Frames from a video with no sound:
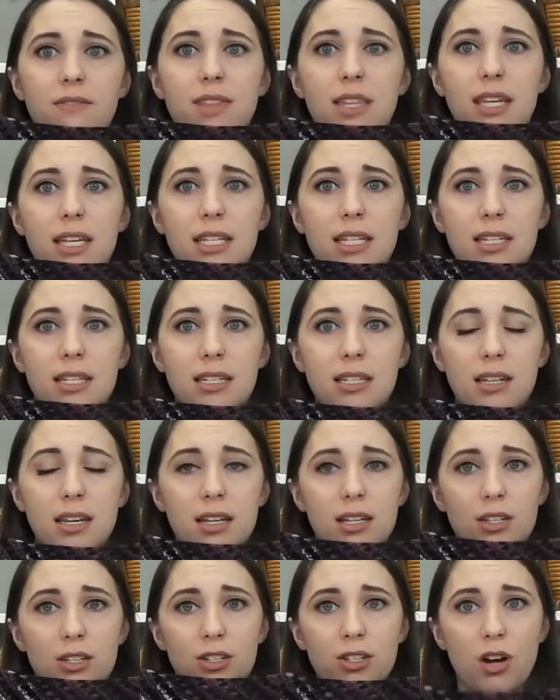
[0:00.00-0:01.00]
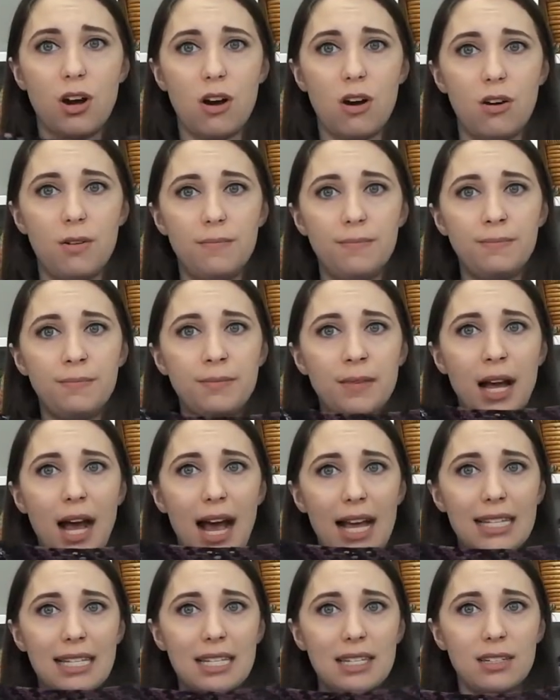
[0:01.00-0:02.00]
this shawl.
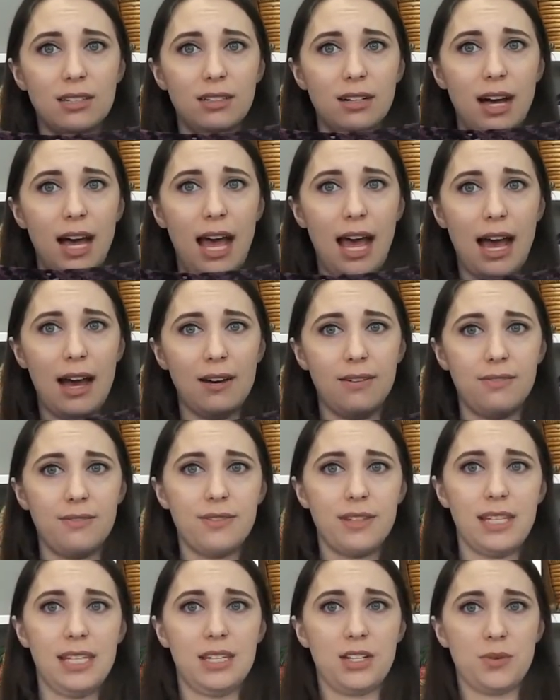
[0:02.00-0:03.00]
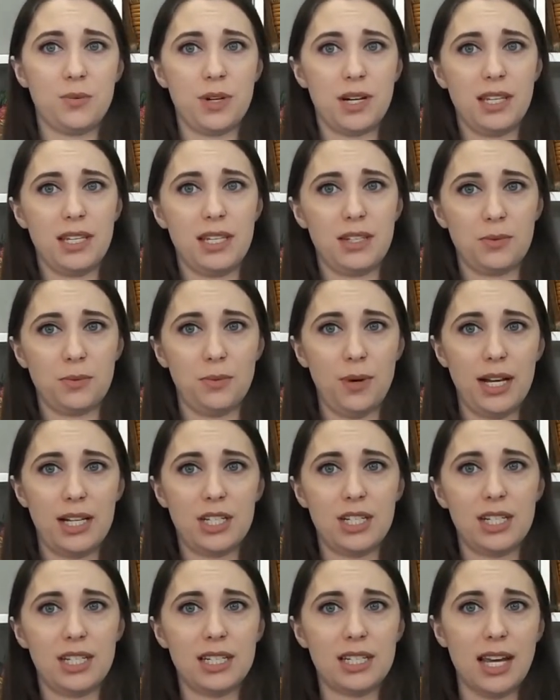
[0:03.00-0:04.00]
I still have each one of these
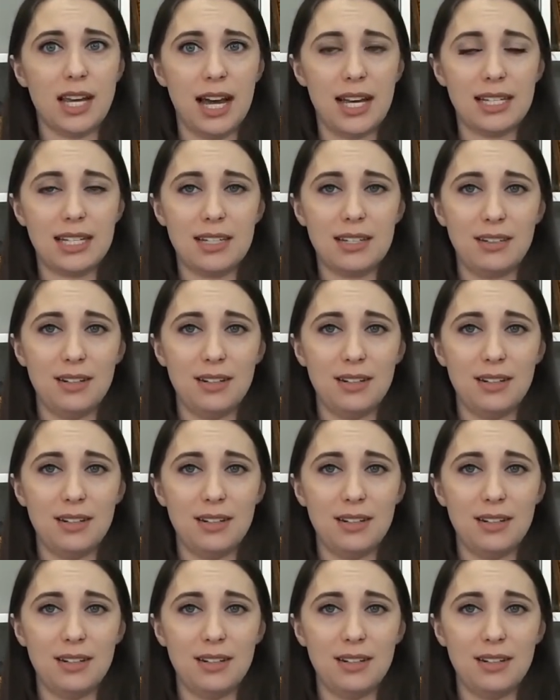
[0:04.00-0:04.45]
wedges. I still